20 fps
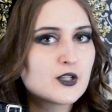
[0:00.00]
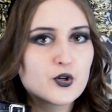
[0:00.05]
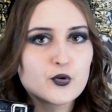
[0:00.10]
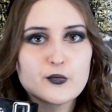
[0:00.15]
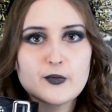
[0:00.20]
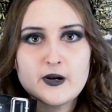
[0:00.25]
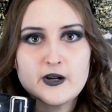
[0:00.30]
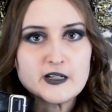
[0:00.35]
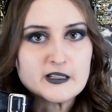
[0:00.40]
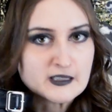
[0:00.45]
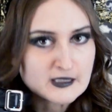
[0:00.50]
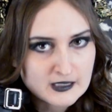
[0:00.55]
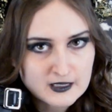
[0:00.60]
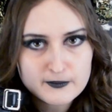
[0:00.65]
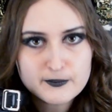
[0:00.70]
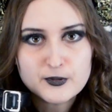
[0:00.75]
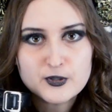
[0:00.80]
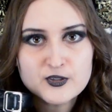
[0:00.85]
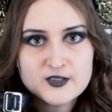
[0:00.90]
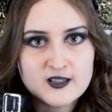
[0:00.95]
you're wearing
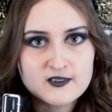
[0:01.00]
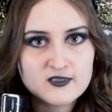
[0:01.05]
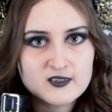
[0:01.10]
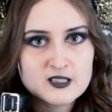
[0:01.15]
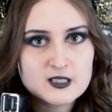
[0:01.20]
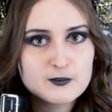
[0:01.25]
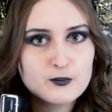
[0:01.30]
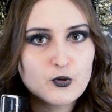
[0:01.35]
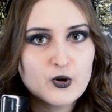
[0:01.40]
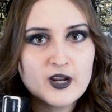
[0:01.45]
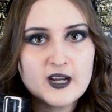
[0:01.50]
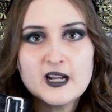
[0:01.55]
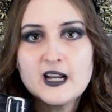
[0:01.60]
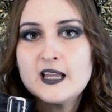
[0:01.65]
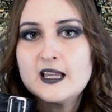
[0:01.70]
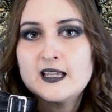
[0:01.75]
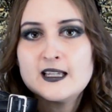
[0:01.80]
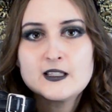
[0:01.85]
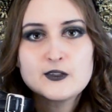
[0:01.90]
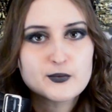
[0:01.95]
slippers at this point.
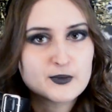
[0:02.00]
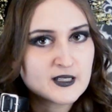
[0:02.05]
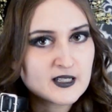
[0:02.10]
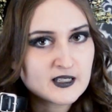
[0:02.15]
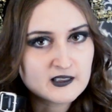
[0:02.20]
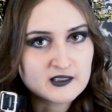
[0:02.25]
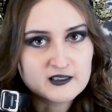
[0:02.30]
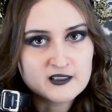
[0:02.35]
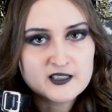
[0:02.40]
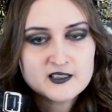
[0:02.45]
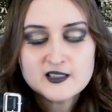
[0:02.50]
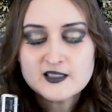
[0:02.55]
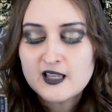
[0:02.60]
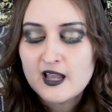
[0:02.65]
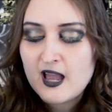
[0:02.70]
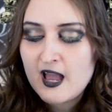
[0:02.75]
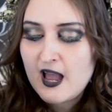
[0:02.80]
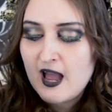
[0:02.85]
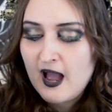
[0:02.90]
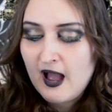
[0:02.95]
It's ridiculous.
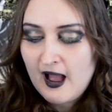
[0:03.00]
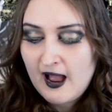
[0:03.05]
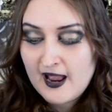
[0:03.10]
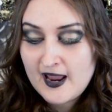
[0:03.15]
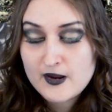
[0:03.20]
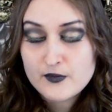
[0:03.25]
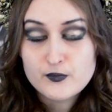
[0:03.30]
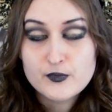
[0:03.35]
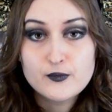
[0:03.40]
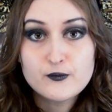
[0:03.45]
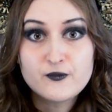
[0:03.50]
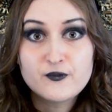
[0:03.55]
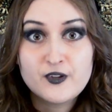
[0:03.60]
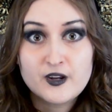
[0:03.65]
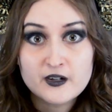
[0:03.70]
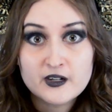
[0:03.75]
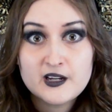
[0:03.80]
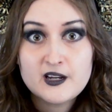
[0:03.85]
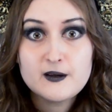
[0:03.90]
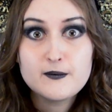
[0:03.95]
I would
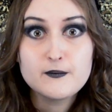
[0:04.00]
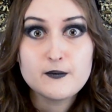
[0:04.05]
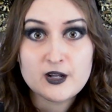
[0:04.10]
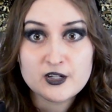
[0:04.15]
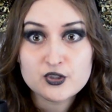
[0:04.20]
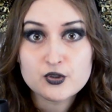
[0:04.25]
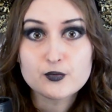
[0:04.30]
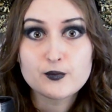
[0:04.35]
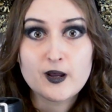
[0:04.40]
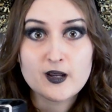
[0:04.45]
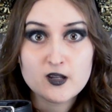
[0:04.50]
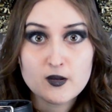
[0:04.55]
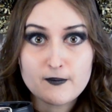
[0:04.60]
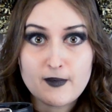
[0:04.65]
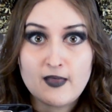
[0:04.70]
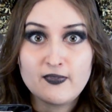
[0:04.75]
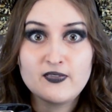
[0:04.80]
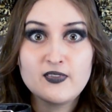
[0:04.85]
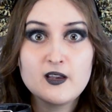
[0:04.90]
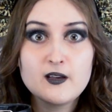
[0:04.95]
very much
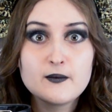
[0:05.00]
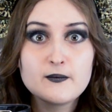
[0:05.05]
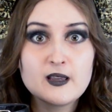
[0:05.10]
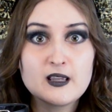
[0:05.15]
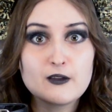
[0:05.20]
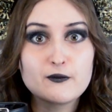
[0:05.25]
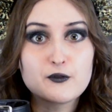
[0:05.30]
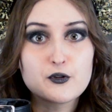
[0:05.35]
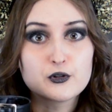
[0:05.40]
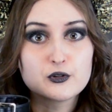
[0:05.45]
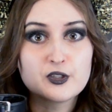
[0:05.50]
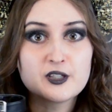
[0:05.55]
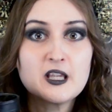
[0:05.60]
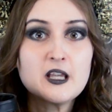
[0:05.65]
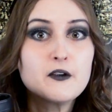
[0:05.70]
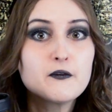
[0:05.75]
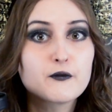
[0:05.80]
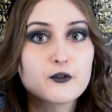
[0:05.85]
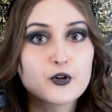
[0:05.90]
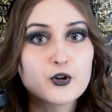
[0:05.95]
recommend them if you're
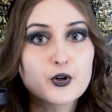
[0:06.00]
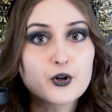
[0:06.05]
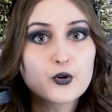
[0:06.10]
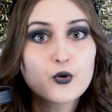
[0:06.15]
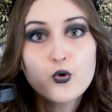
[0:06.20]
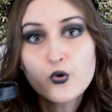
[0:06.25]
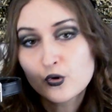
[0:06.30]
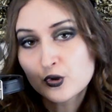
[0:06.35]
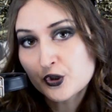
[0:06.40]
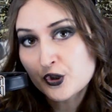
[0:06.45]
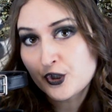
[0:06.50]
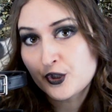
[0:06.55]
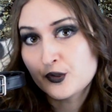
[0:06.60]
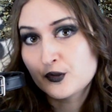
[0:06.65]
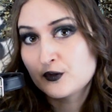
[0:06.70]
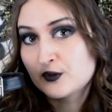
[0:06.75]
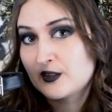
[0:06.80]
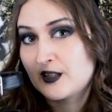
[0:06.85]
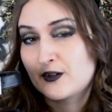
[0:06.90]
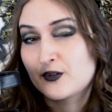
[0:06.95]
looking for cool
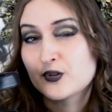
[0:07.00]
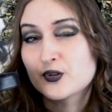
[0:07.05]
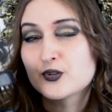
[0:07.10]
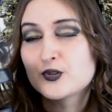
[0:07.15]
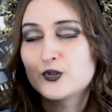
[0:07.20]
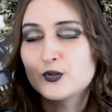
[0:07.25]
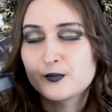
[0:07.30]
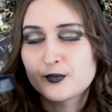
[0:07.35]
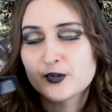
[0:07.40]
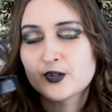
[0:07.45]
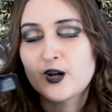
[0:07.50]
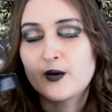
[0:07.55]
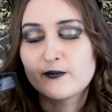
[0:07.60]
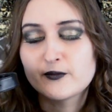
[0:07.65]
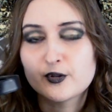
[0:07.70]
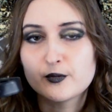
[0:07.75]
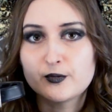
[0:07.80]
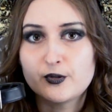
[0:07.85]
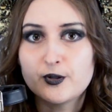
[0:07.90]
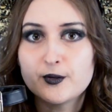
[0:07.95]
shoes that are super
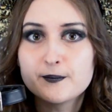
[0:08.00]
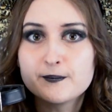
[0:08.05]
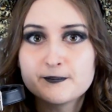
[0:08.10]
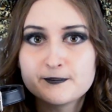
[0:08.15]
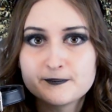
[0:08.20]
comfortable.